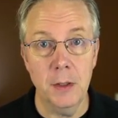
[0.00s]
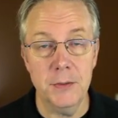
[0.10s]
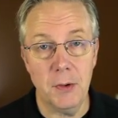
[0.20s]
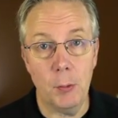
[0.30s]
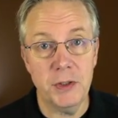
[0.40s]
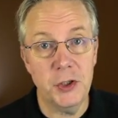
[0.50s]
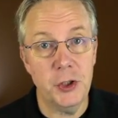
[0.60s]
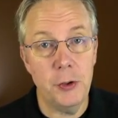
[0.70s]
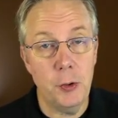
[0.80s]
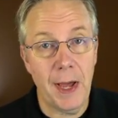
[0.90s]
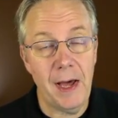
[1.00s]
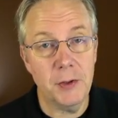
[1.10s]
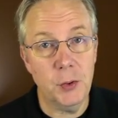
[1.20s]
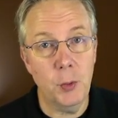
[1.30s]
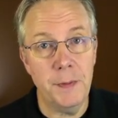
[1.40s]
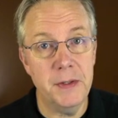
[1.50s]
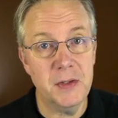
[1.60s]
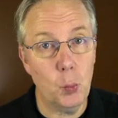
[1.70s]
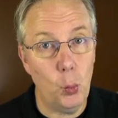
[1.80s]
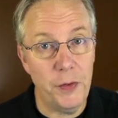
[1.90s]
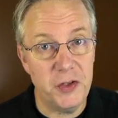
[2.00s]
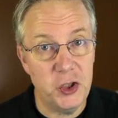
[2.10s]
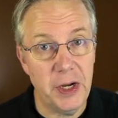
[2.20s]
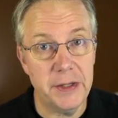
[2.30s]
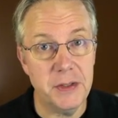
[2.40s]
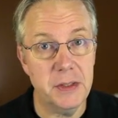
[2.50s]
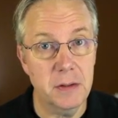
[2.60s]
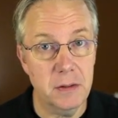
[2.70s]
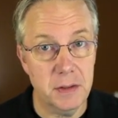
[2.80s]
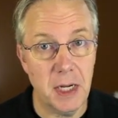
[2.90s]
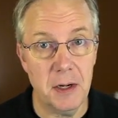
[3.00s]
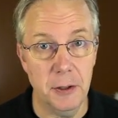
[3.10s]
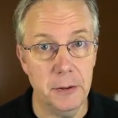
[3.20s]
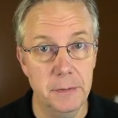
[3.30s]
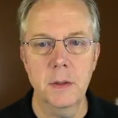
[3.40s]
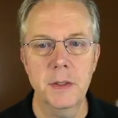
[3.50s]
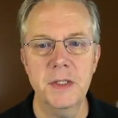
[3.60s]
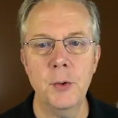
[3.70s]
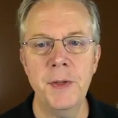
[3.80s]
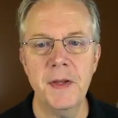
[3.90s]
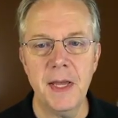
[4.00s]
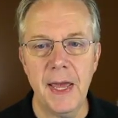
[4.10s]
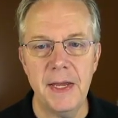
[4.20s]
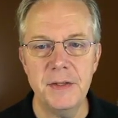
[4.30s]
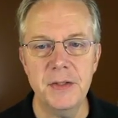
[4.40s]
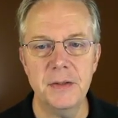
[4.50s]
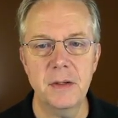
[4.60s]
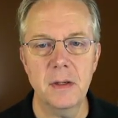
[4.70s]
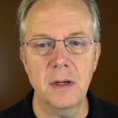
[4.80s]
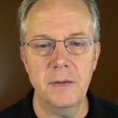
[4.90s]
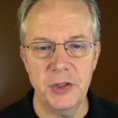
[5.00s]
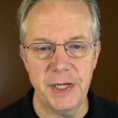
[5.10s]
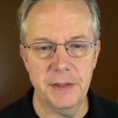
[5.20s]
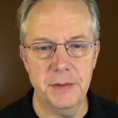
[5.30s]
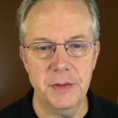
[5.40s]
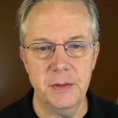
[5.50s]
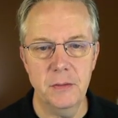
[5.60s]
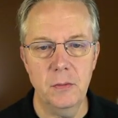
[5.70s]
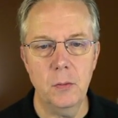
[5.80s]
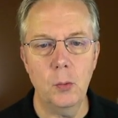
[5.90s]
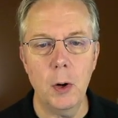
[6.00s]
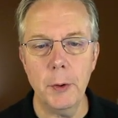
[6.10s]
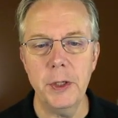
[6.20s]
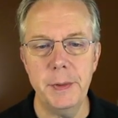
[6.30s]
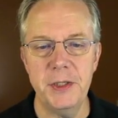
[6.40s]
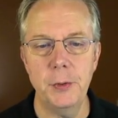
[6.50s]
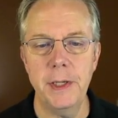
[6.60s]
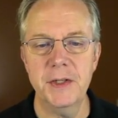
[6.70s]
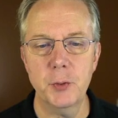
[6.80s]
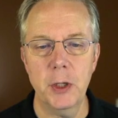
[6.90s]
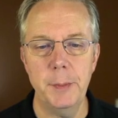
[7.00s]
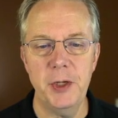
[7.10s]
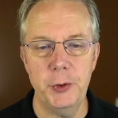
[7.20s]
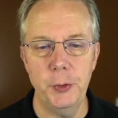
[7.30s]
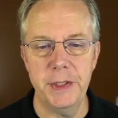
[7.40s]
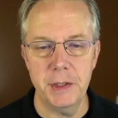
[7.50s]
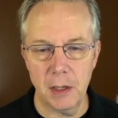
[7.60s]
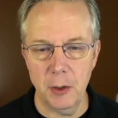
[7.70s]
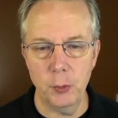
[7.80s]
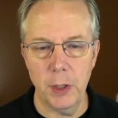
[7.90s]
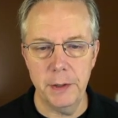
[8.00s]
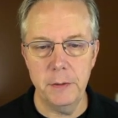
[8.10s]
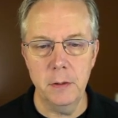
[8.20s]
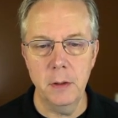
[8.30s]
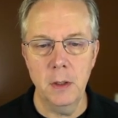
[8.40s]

So I want to show you how to run this with just Docker. So in the case of Jenkins, what we're going to be doing is we're going to be doing Docker run.